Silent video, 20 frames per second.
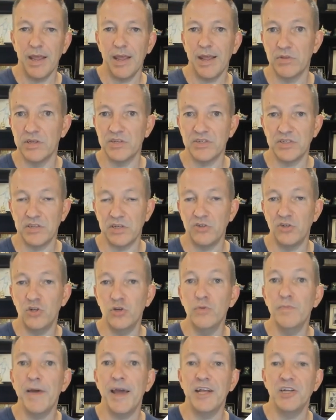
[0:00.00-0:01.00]
This is a
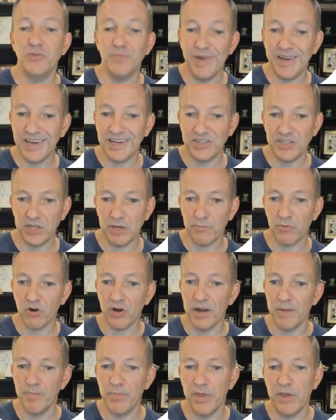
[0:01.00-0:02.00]
2-page meeting
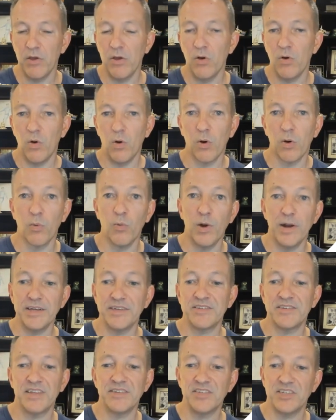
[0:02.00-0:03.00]
summary, or what
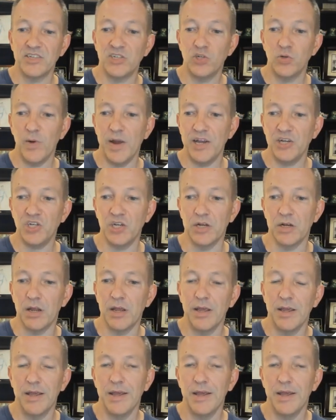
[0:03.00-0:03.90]
is the situation?